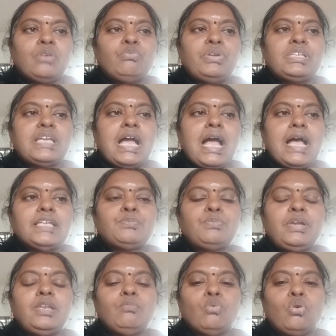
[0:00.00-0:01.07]
which has
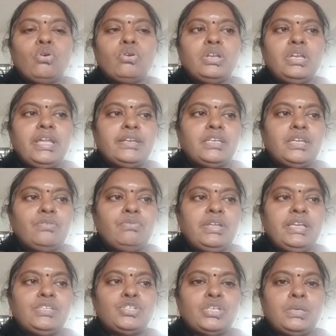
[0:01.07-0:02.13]
been more
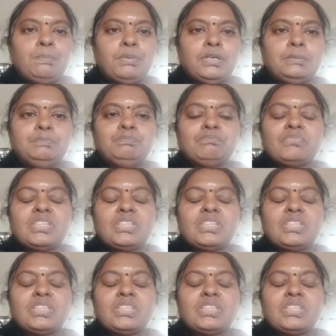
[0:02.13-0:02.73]
relatively cheaper.